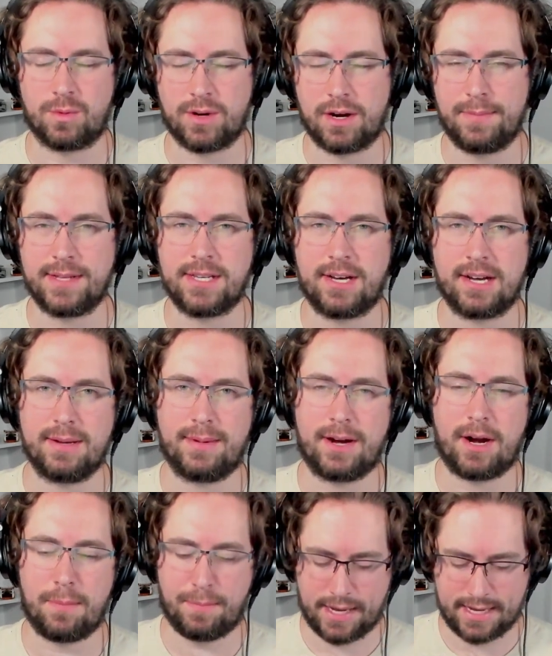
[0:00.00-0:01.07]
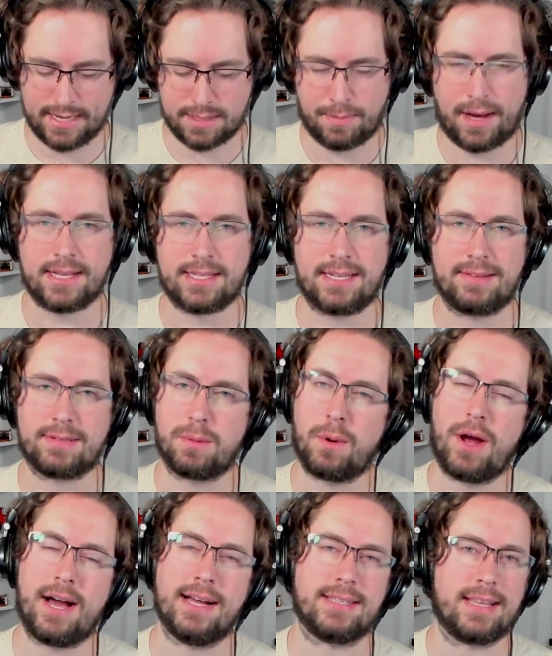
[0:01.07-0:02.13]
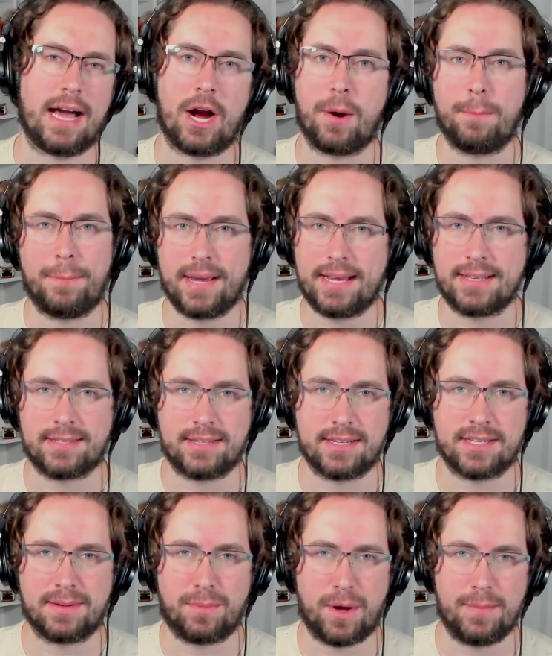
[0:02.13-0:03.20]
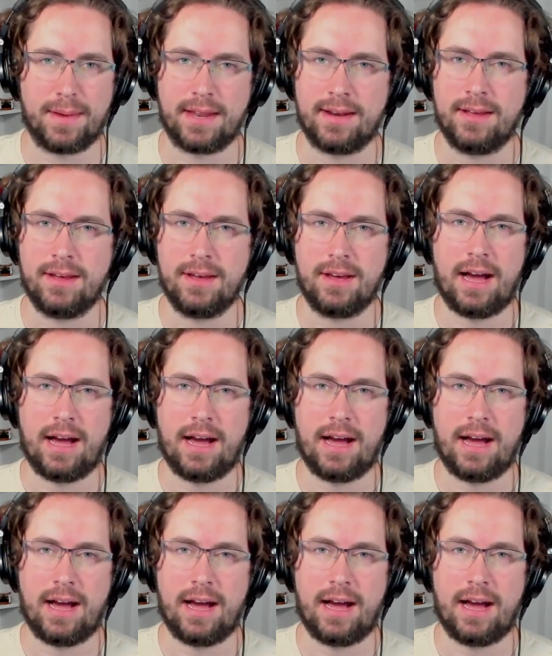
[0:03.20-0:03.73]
We're going to be talking about our biggest positive surprise, our biggest disappointment,